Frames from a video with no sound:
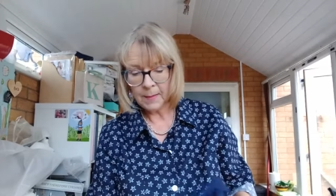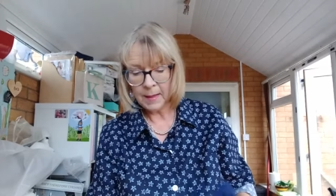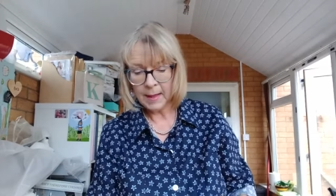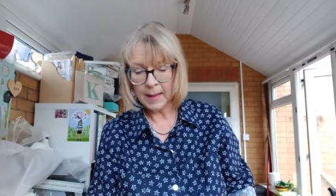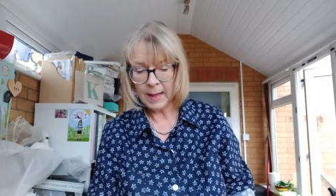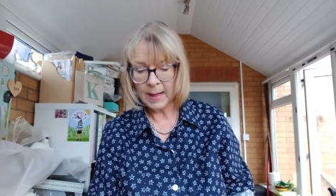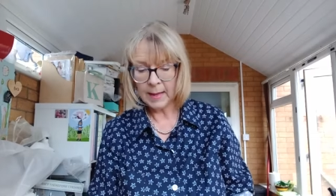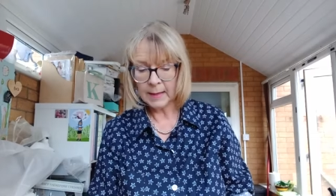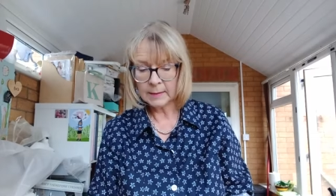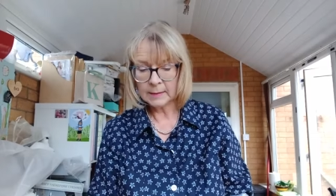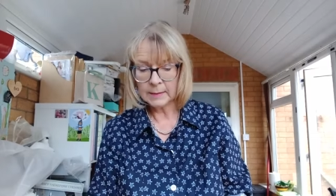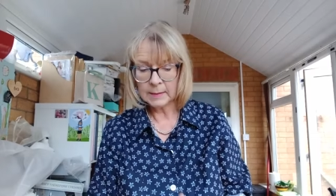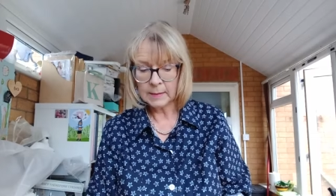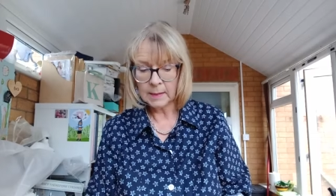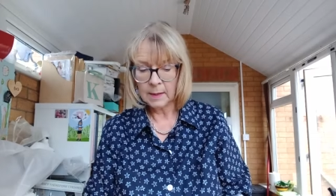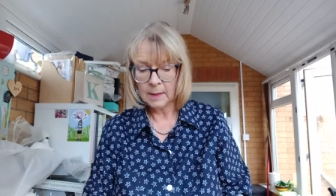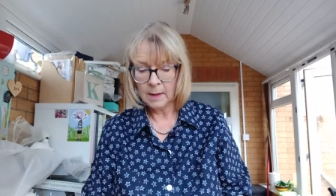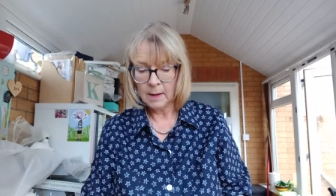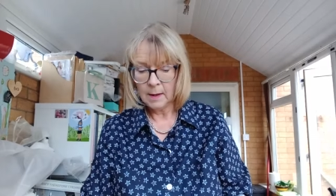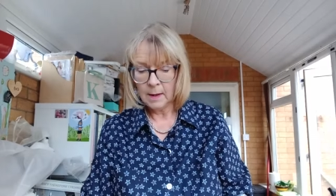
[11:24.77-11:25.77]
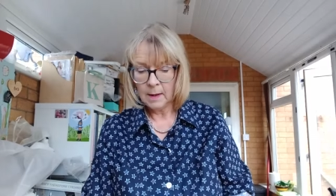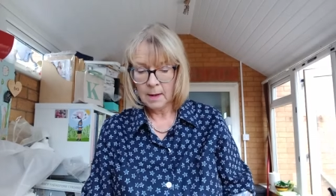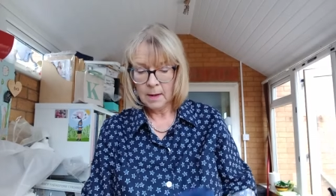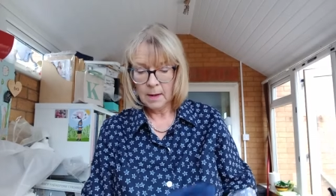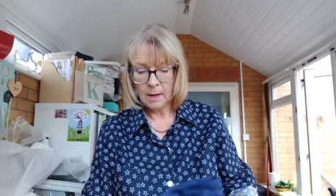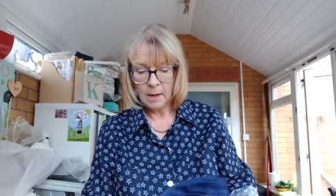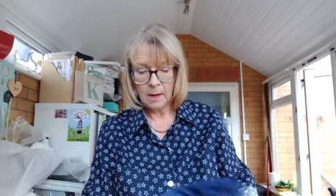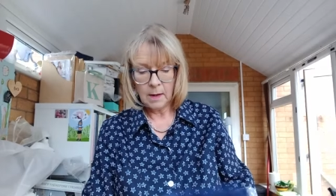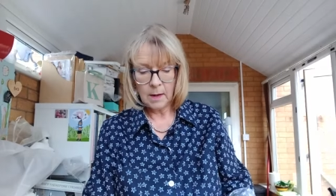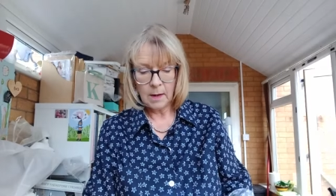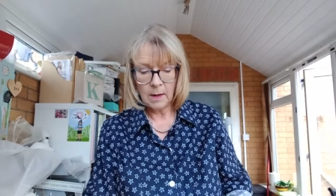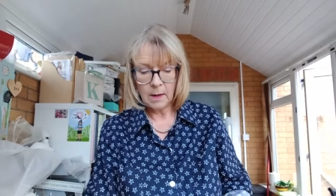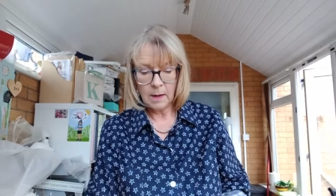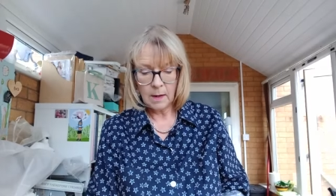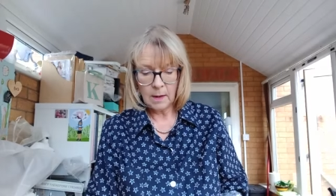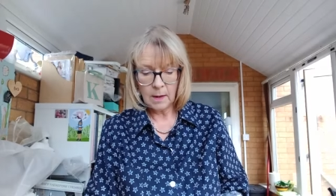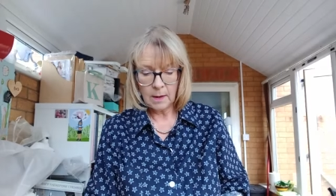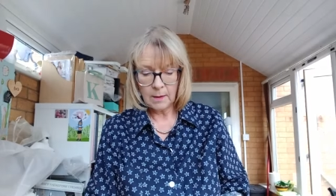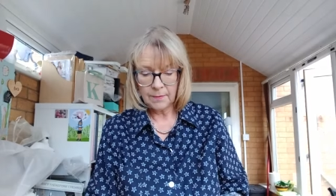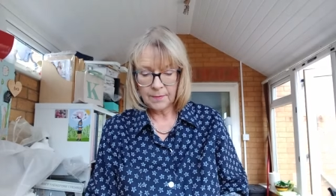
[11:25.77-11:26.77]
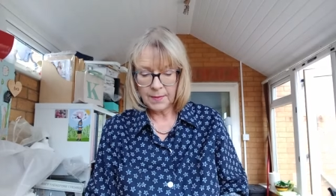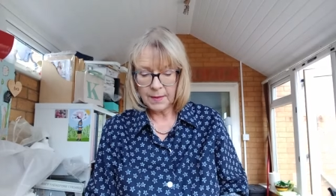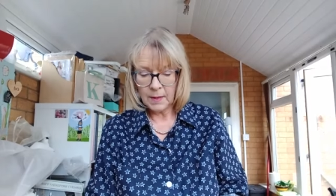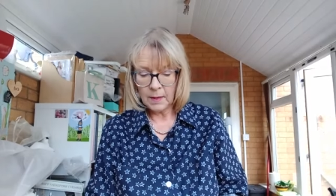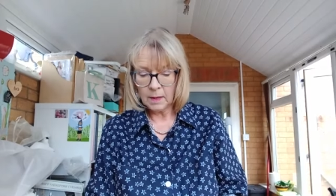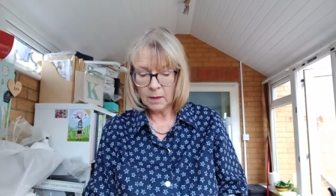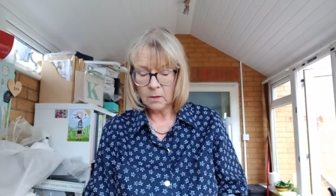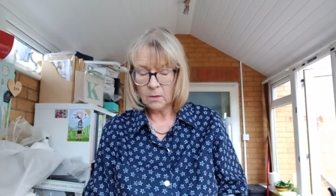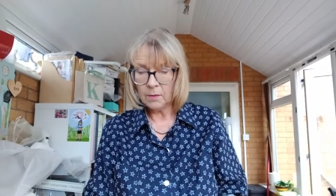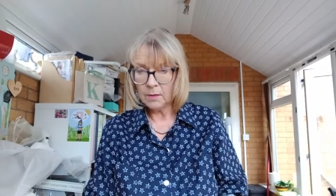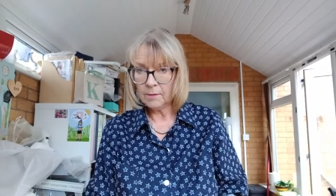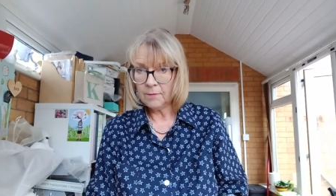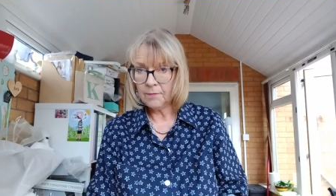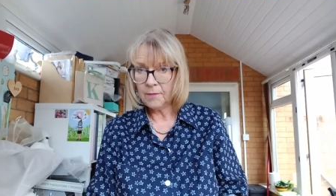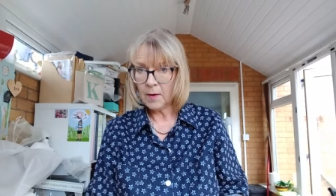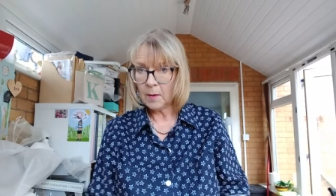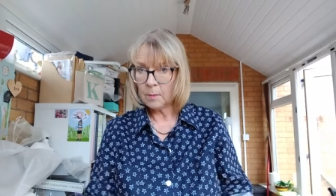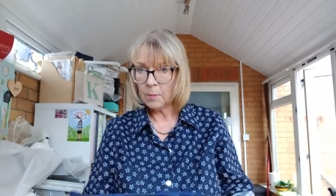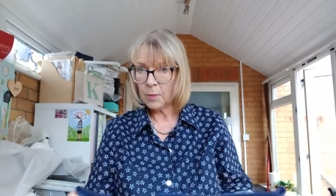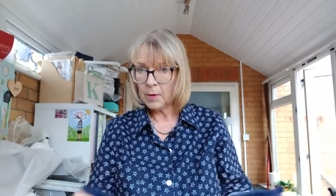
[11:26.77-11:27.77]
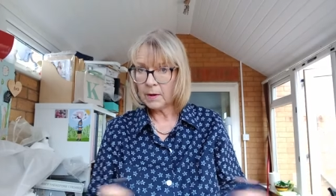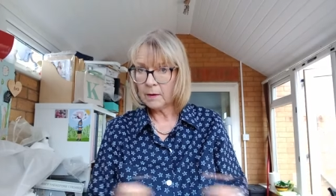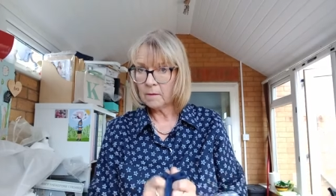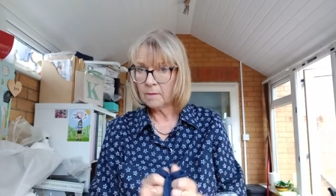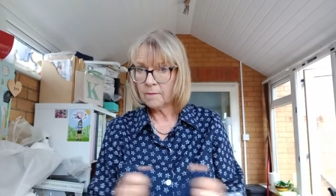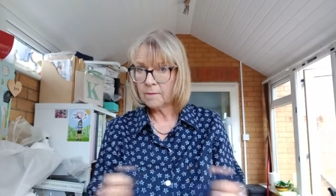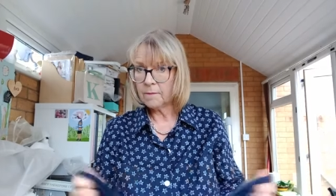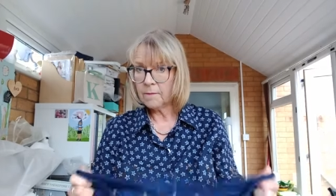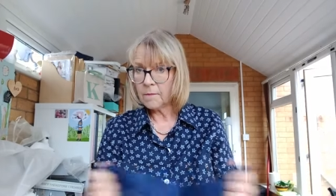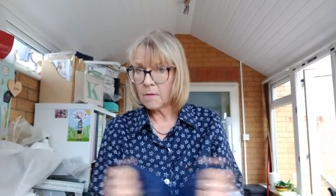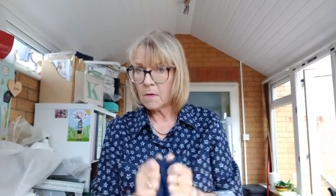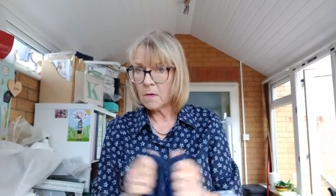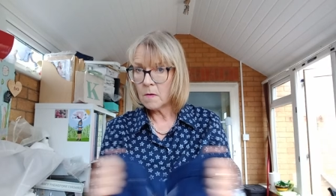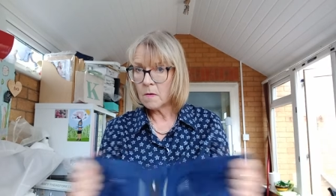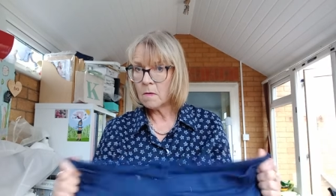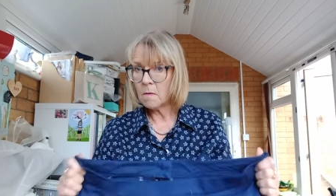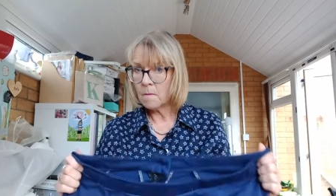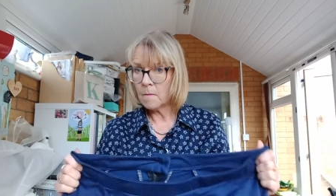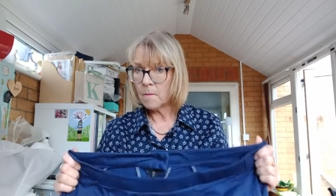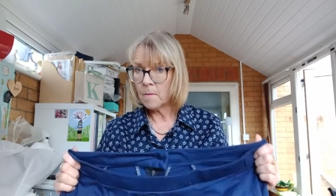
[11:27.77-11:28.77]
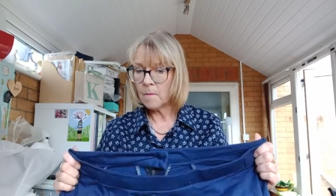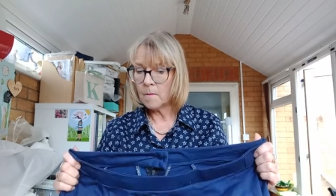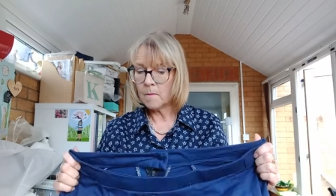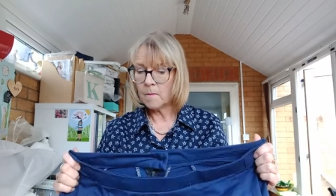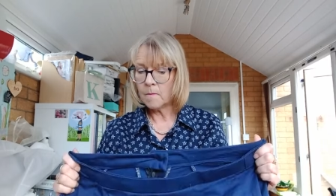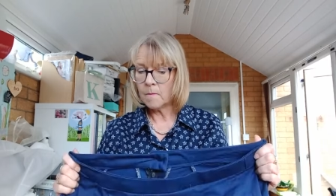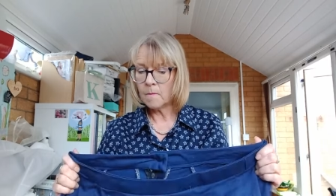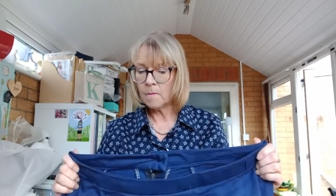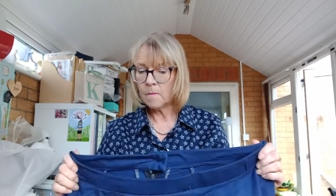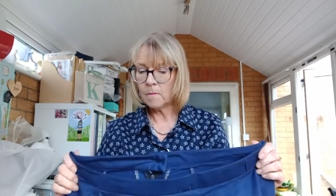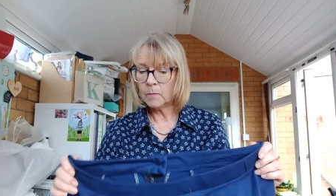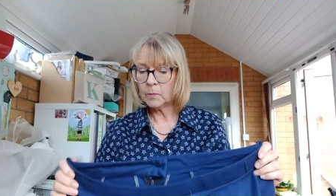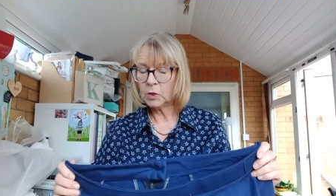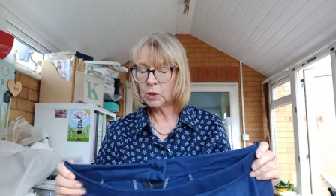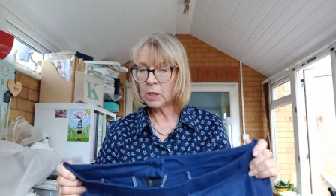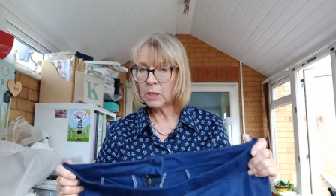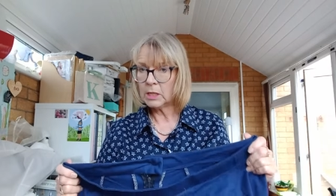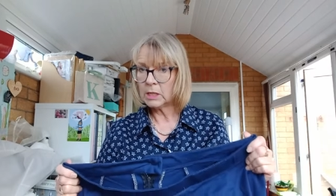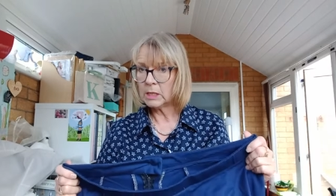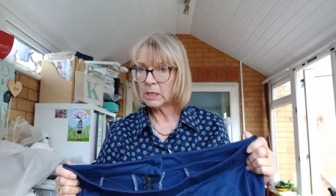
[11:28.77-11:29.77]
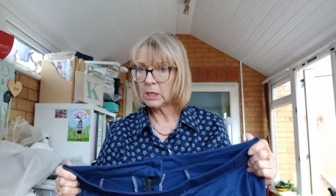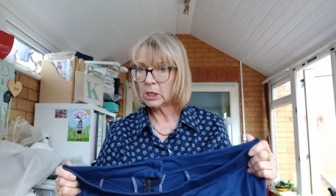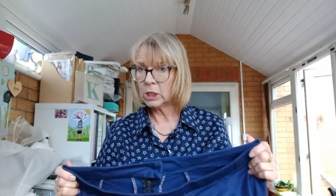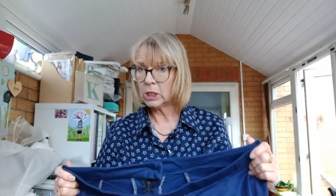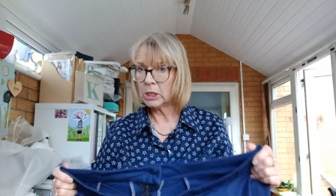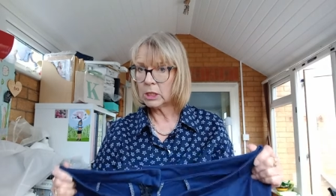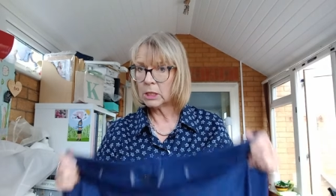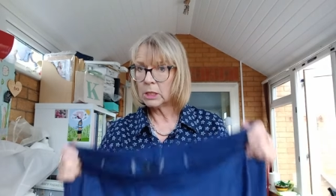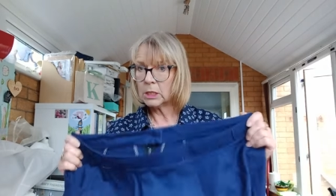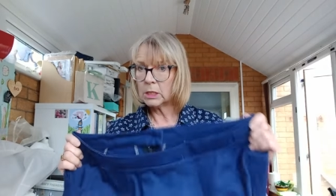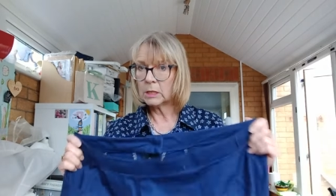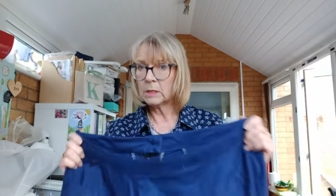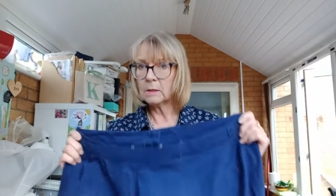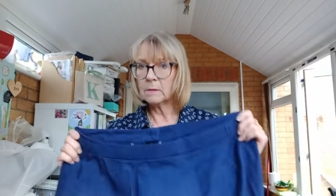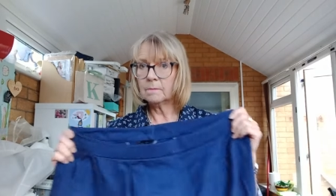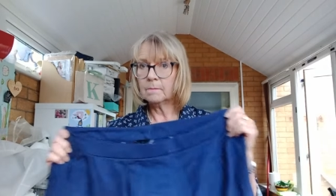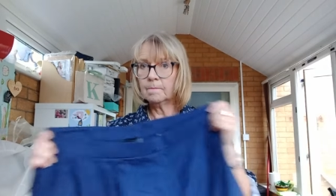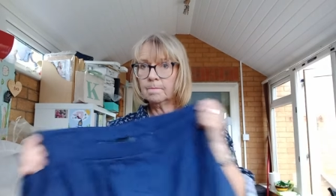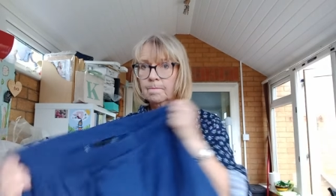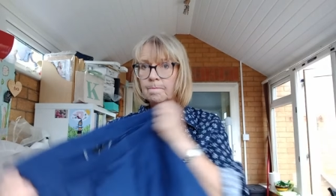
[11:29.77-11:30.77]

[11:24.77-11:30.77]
And I think I got the fabric from Jenny Stitches.